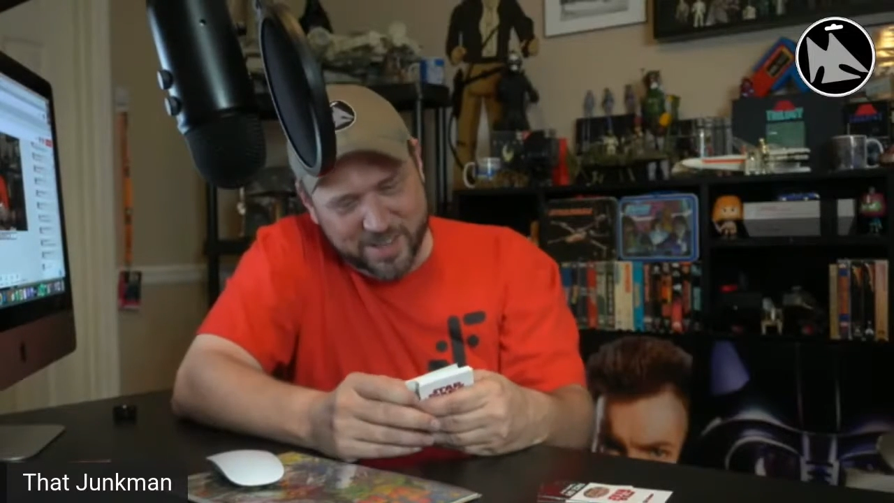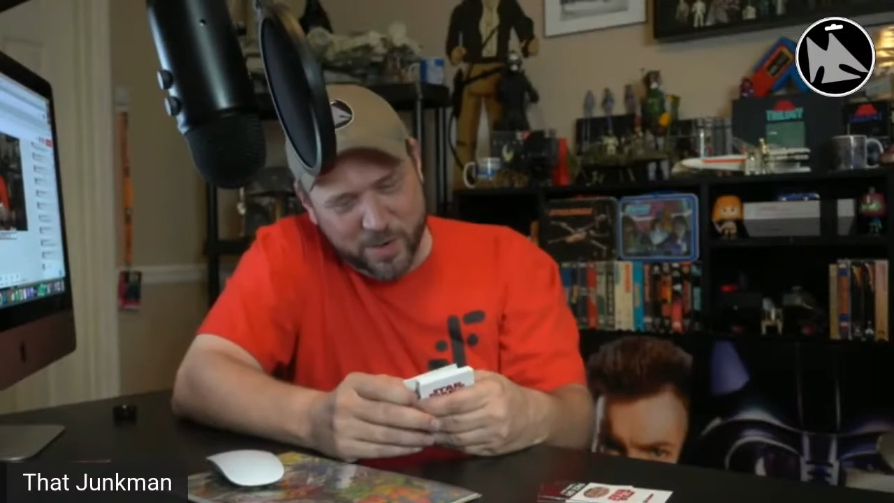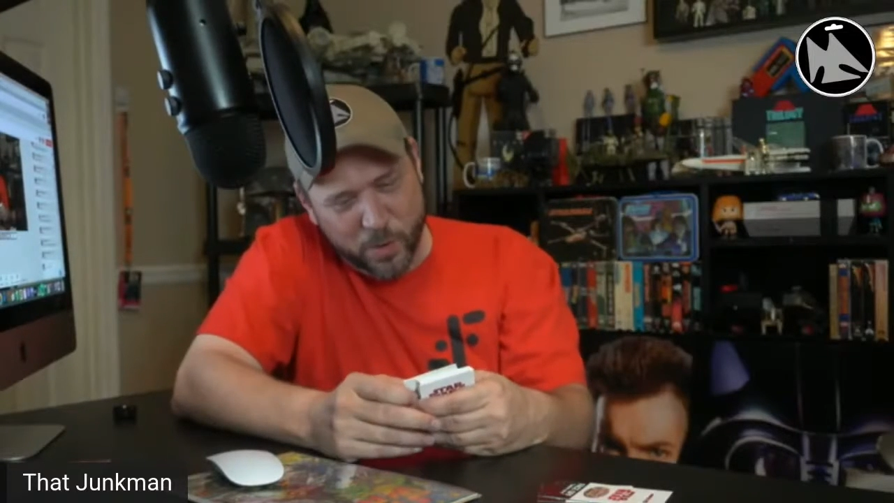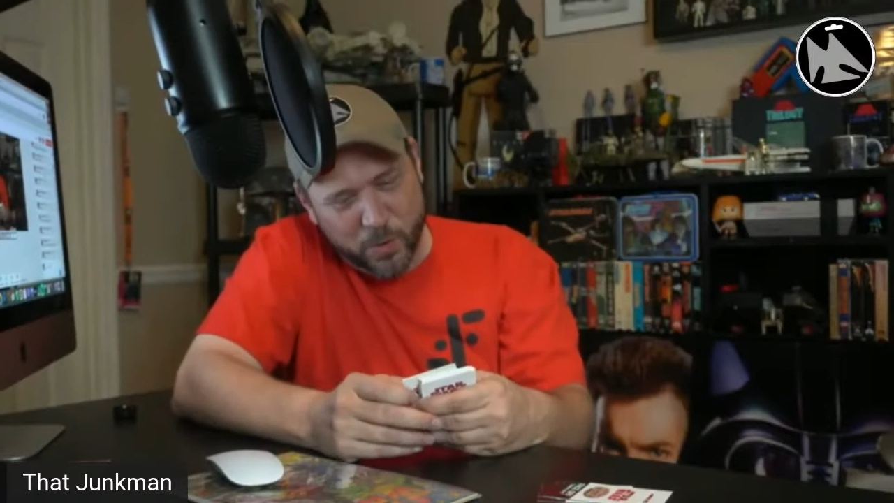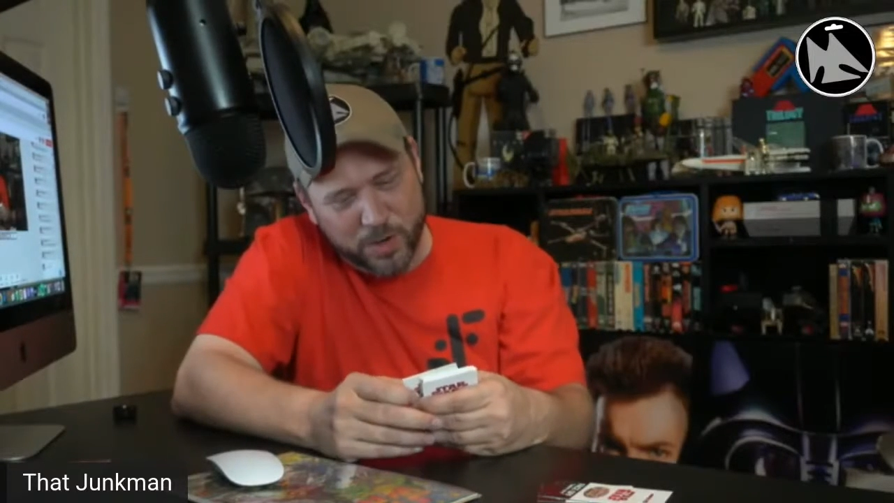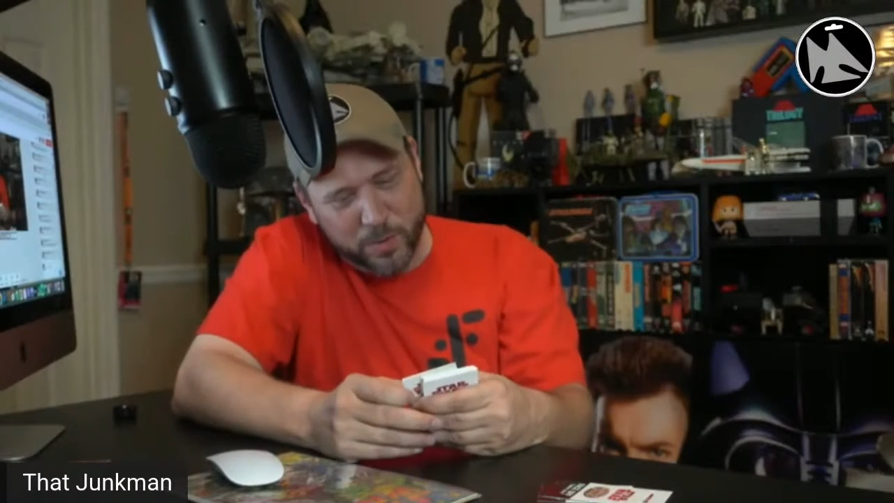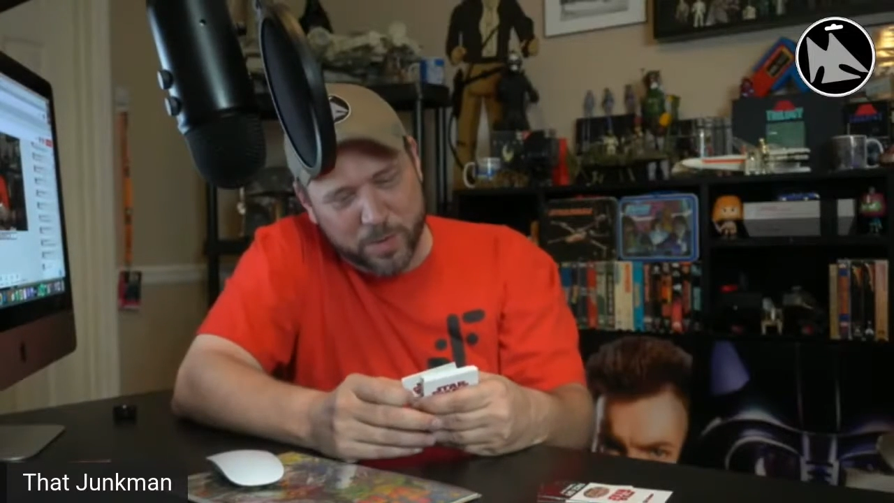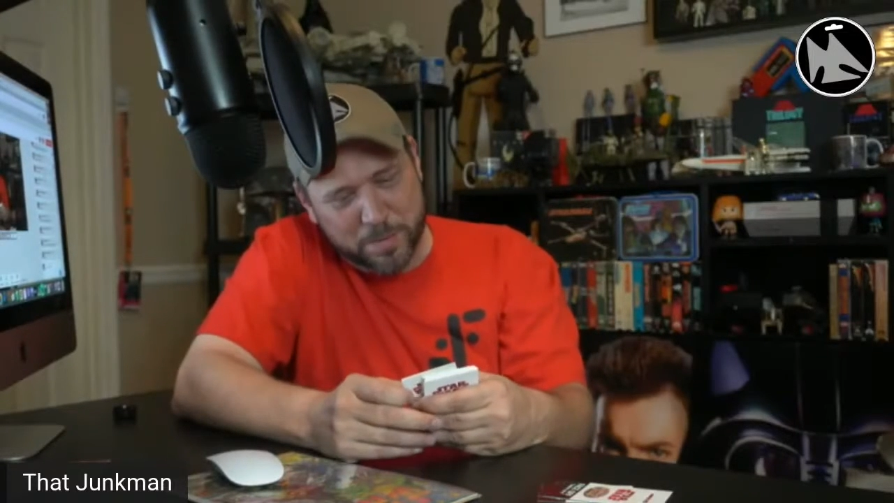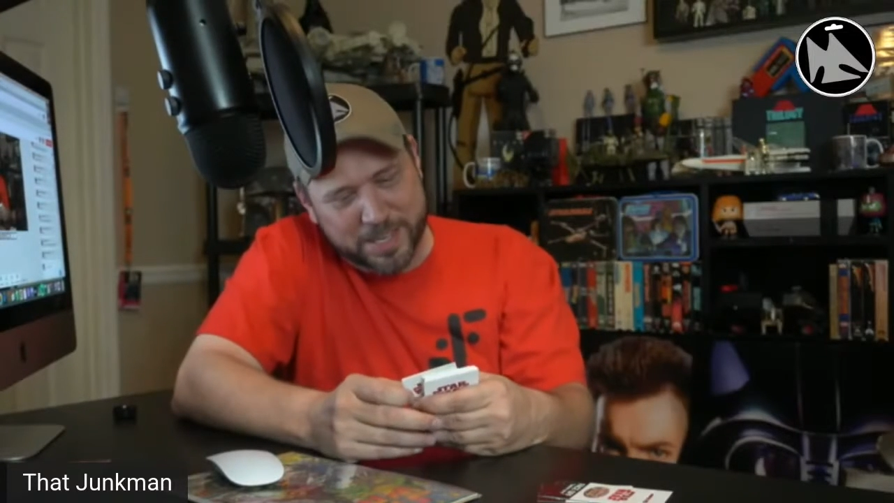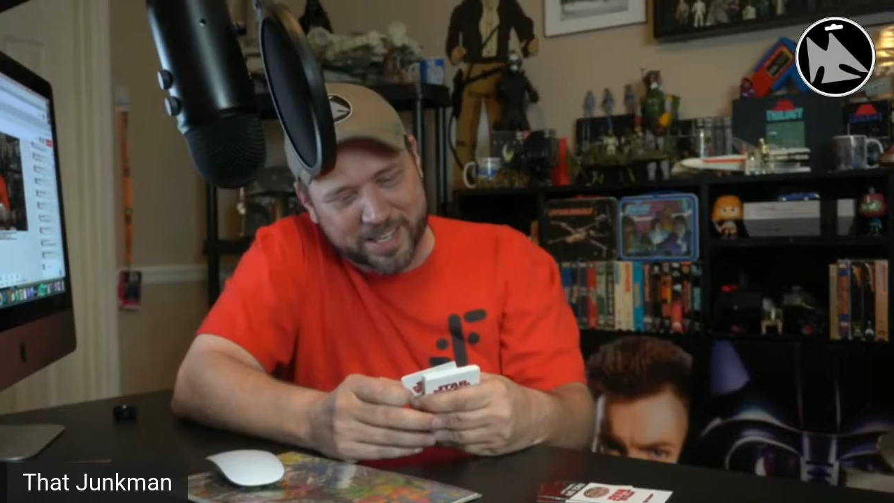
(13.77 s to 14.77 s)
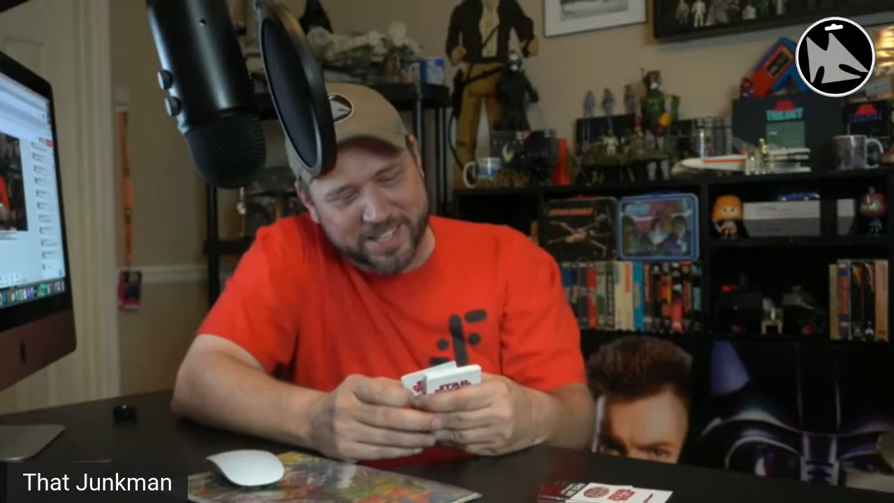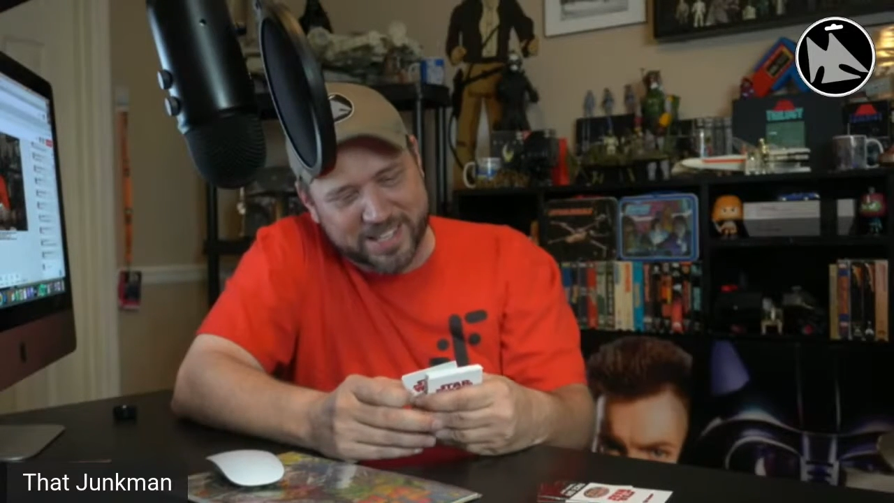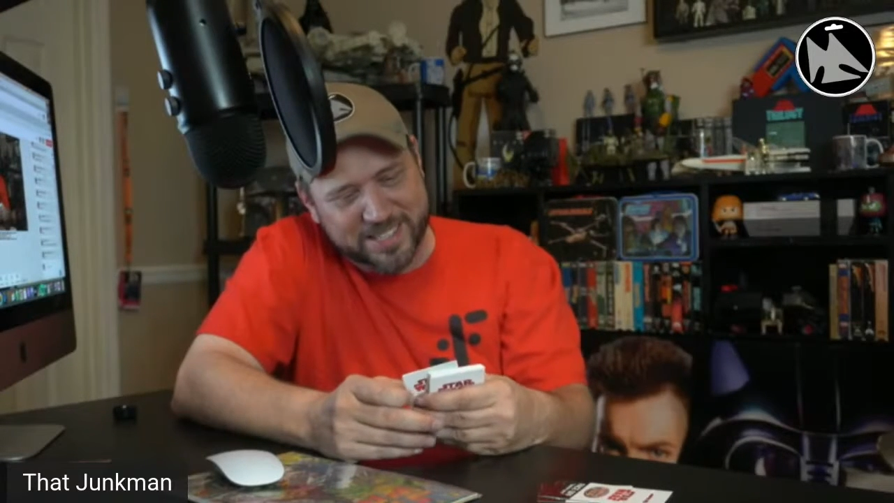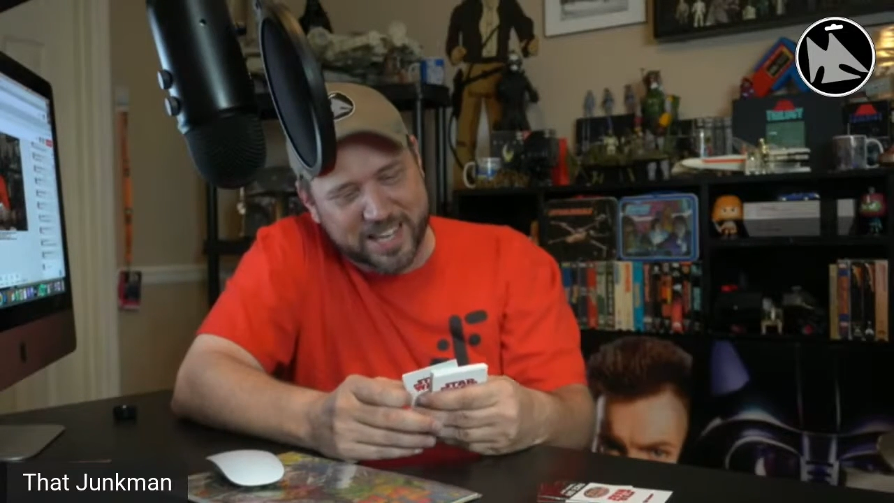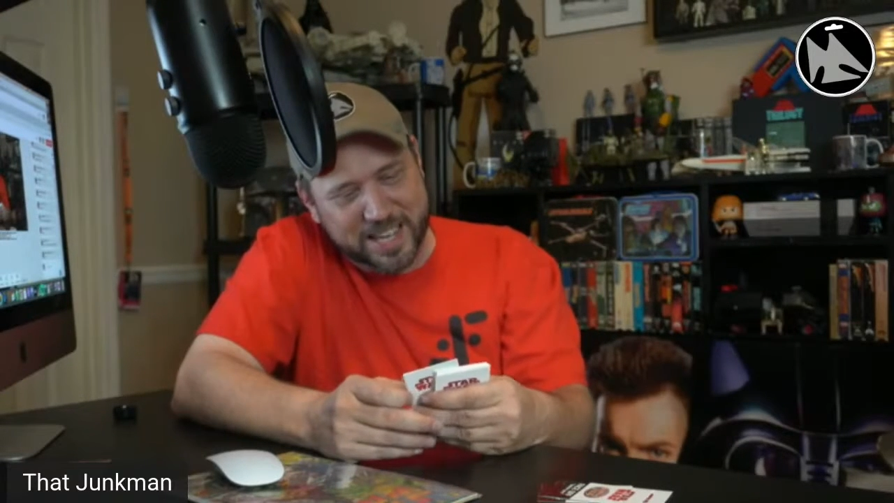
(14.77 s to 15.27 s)
What would be a
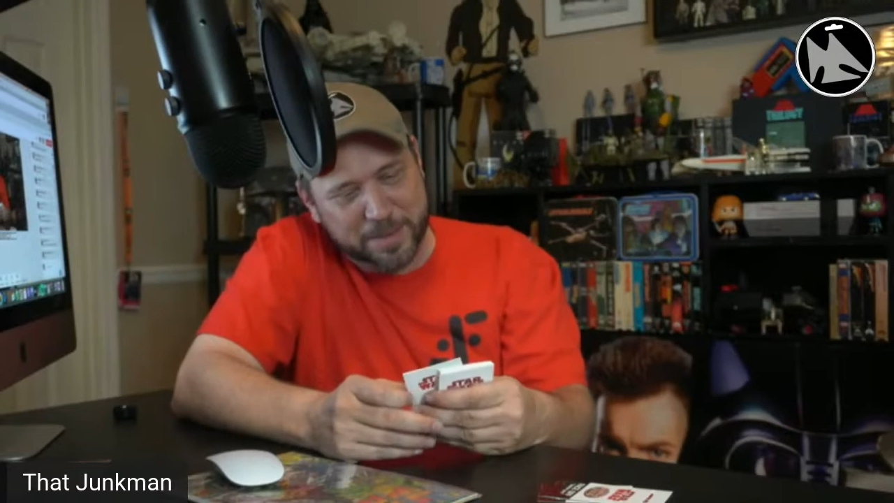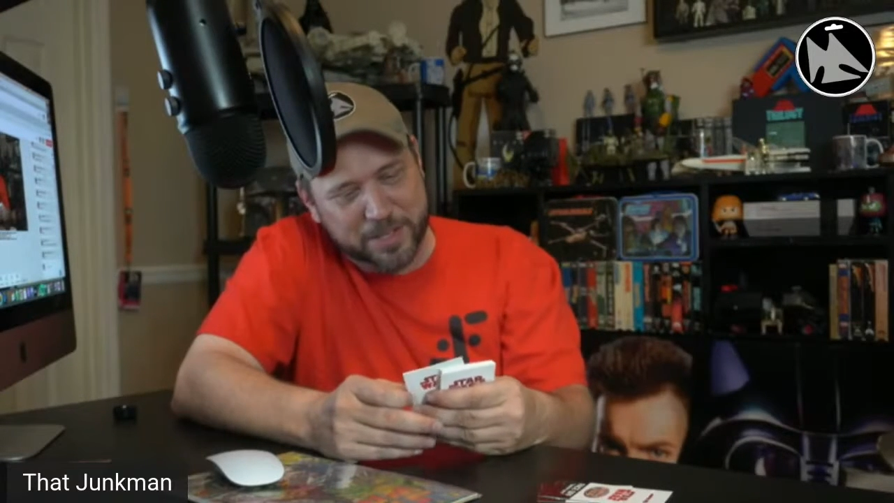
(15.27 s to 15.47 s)
good time